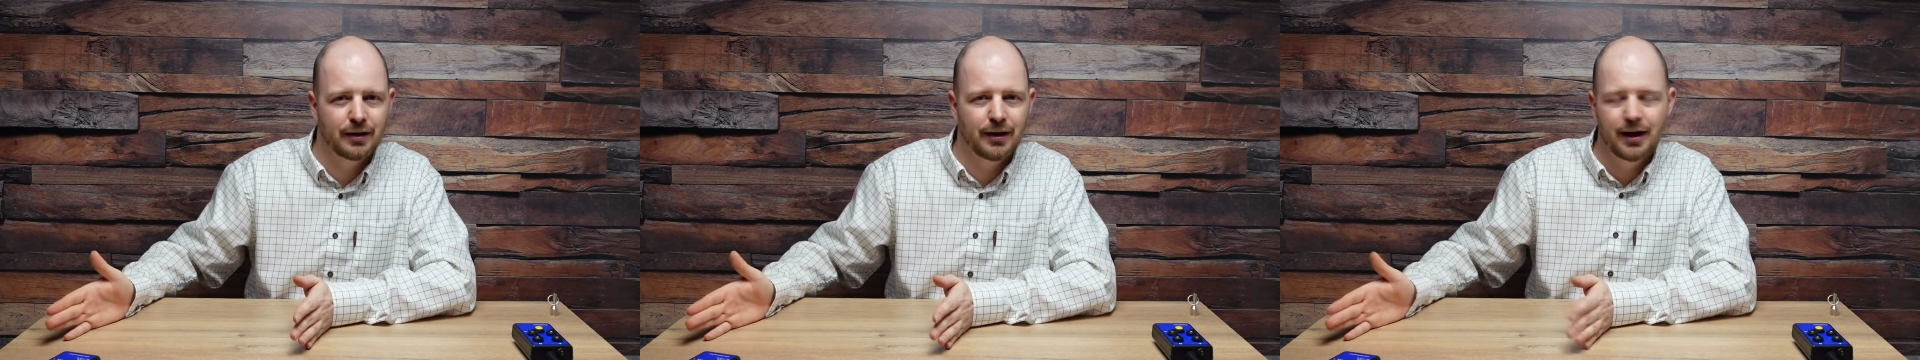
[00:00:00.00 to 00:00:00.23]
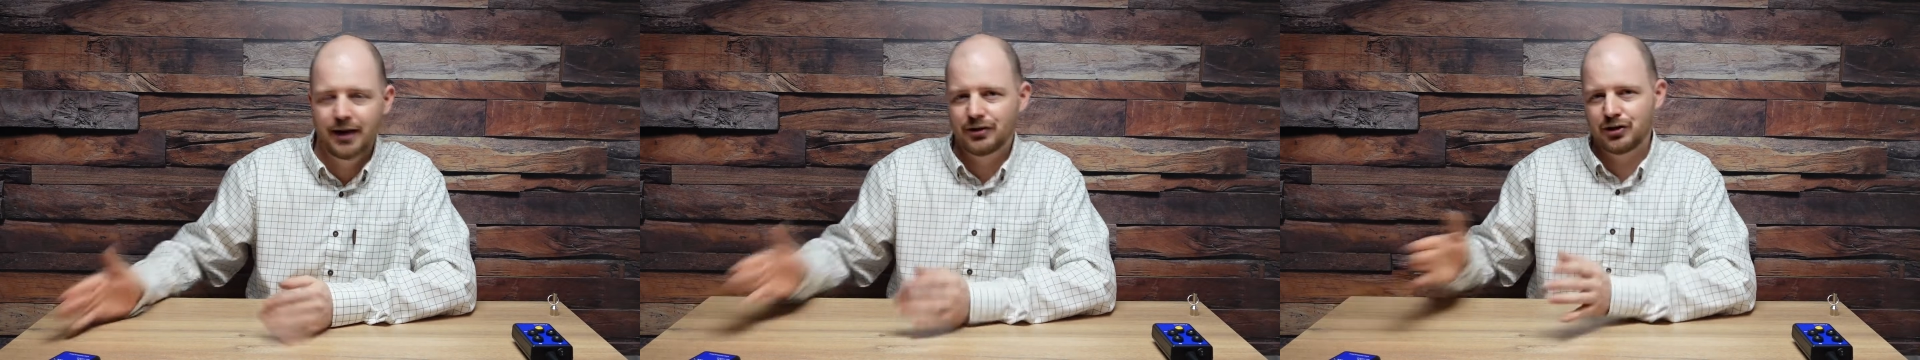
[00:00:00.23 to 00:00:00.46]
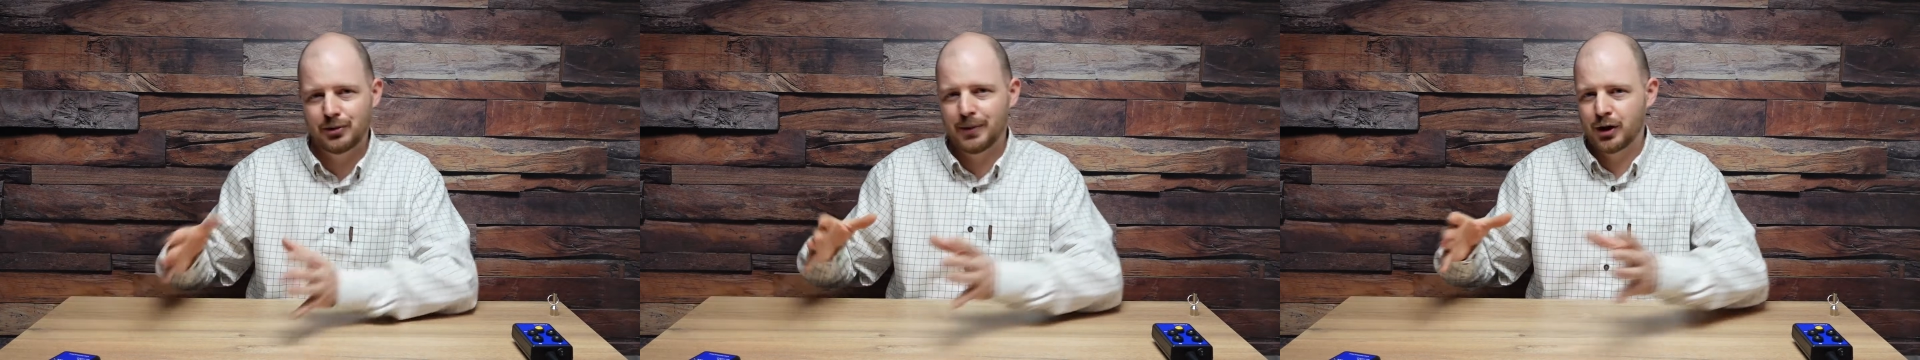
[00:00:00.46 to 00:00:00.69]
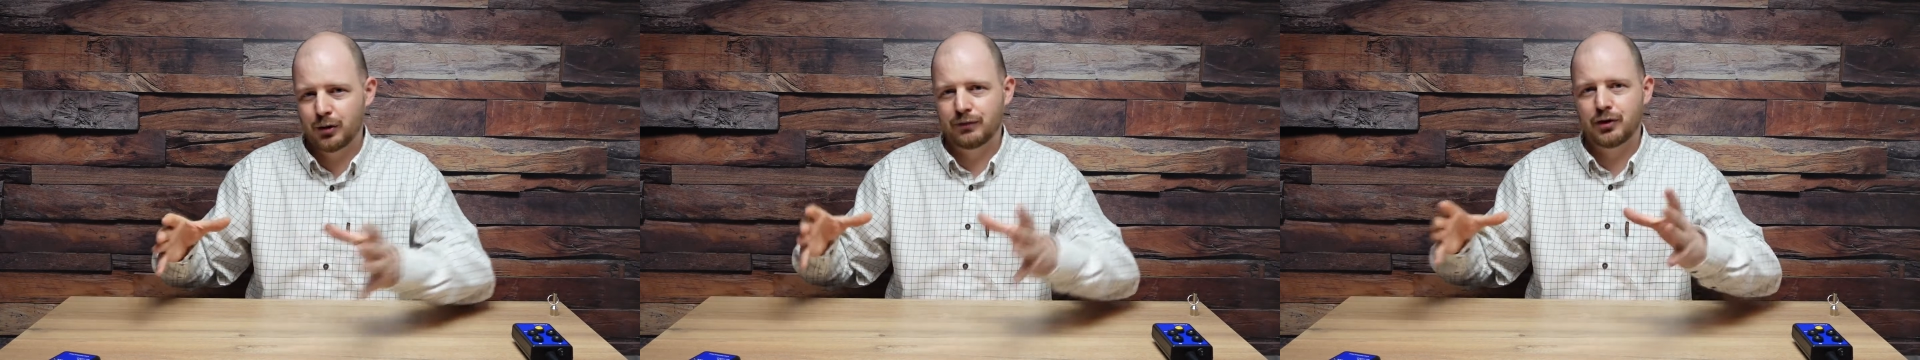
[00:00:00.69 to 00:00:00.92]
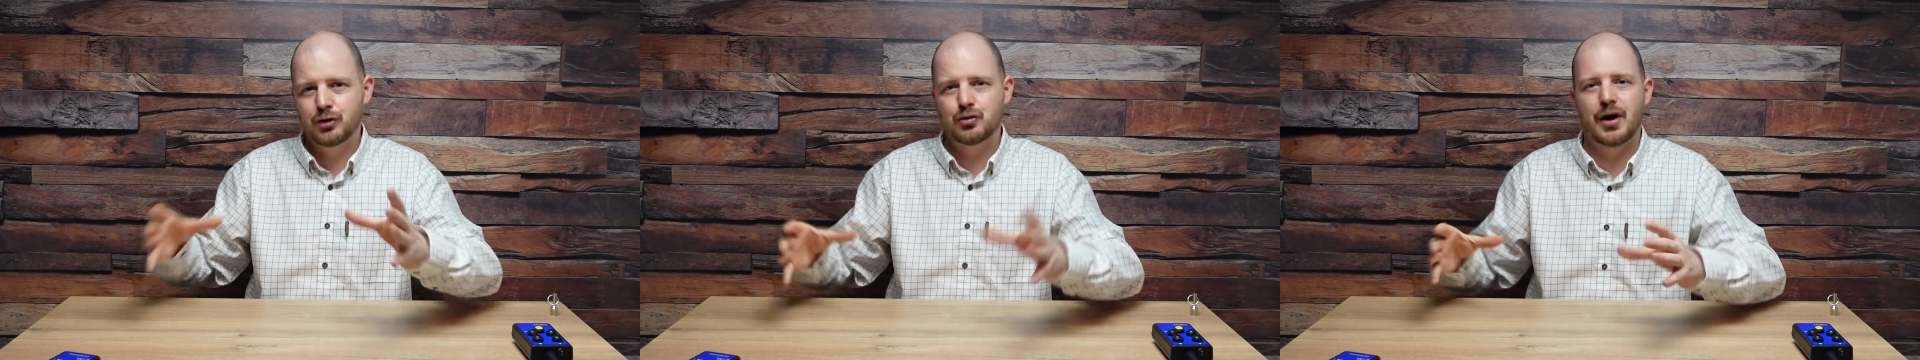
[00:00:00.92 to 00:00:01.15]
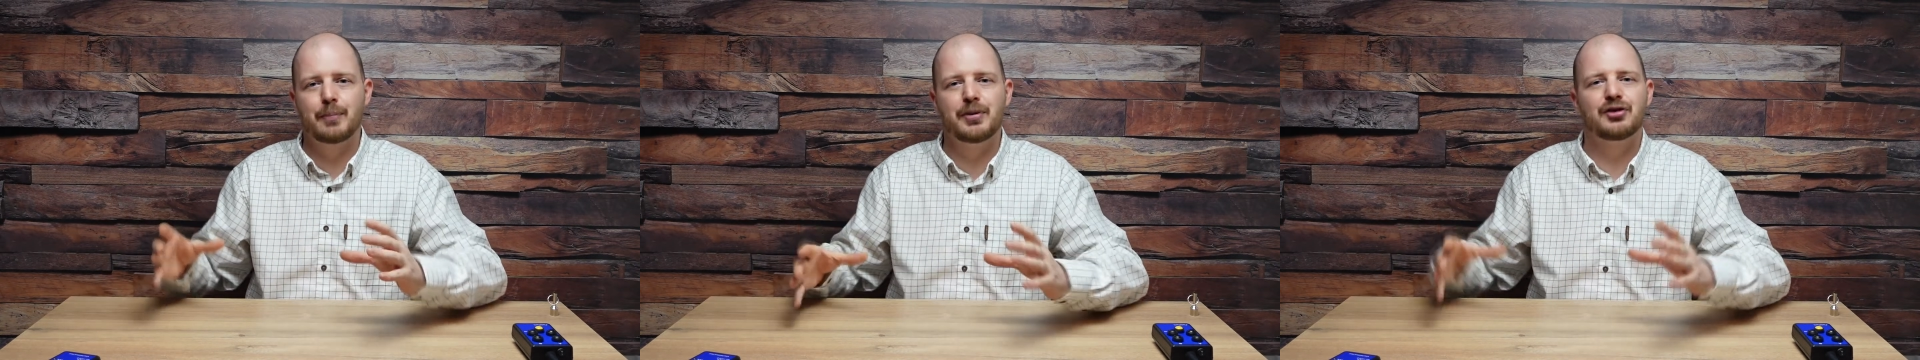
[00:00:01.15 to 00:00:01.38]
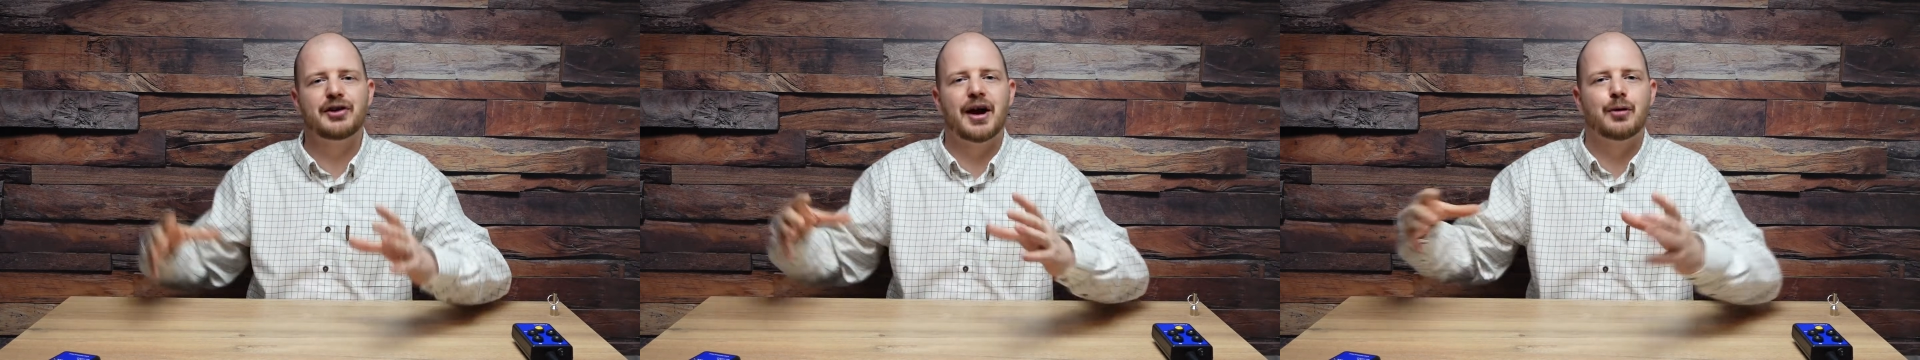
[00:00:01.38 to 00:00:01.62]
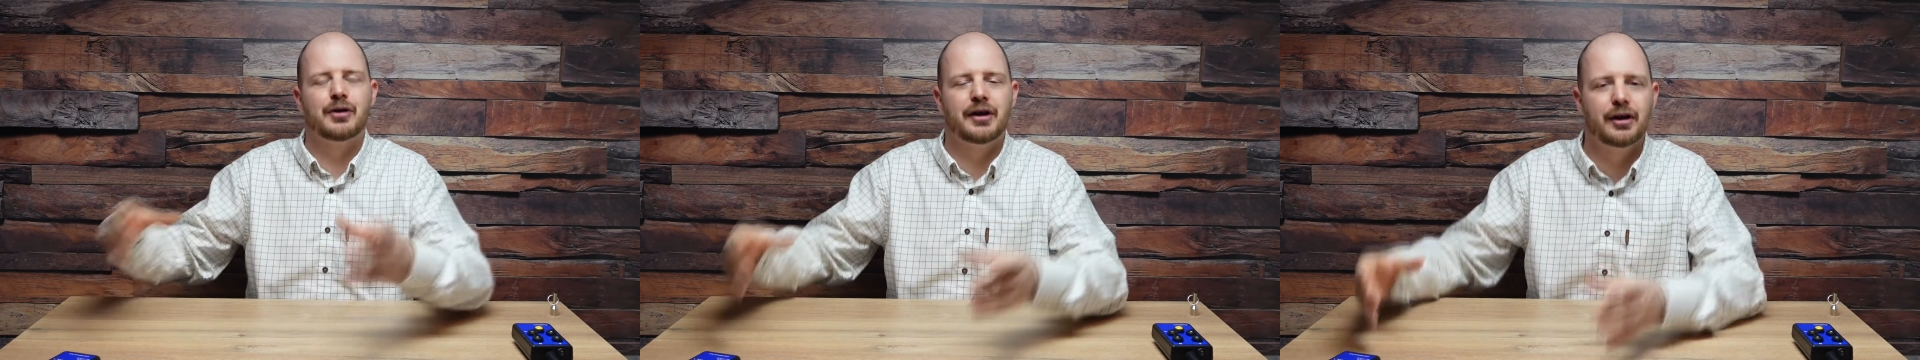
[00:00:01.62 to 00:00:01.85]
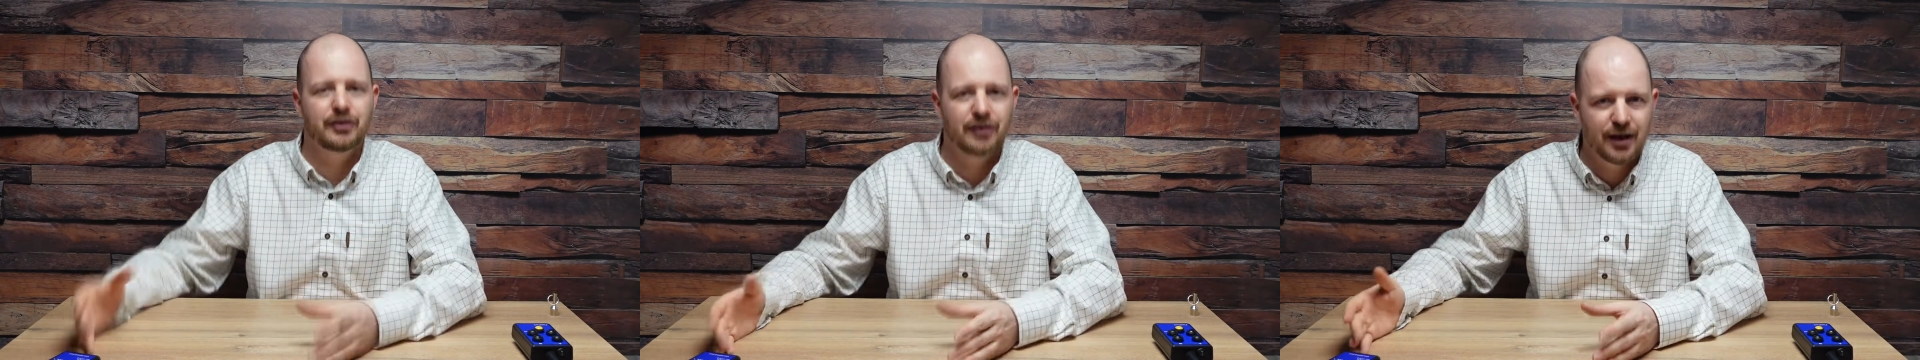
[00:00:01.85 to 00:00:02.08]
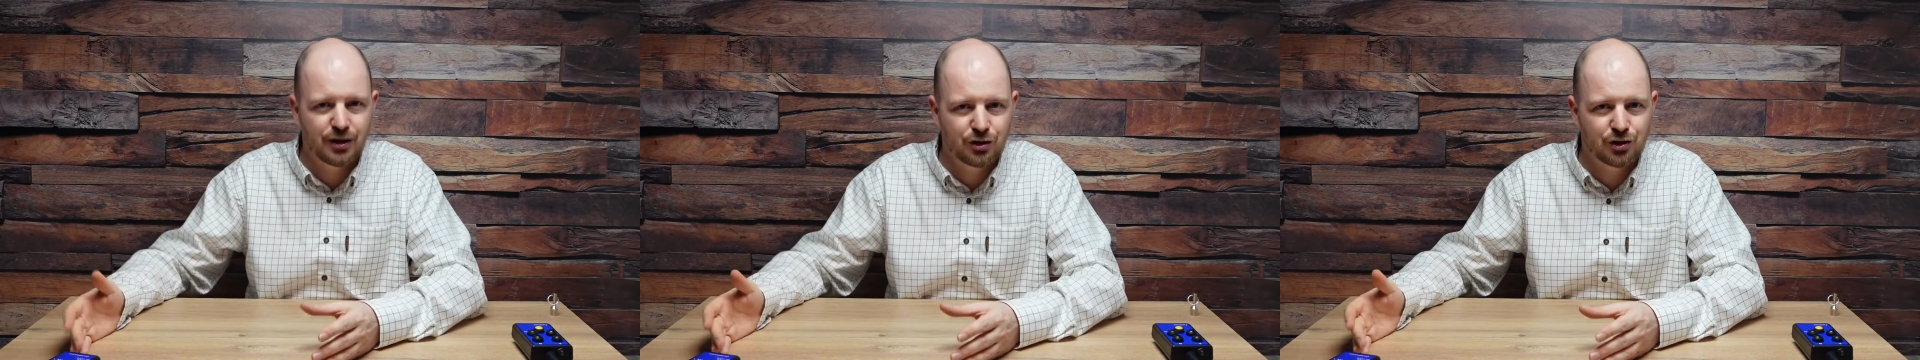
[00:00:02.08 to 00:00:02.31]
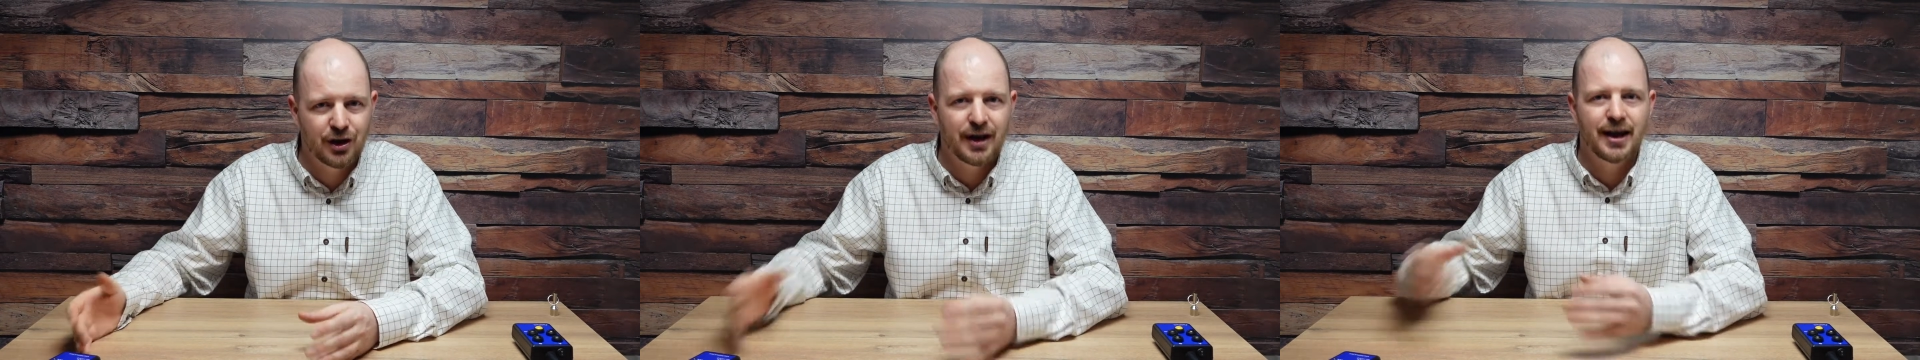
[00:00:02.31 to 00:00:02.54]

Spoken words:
It doesn't matter if the trap is down in a ditch,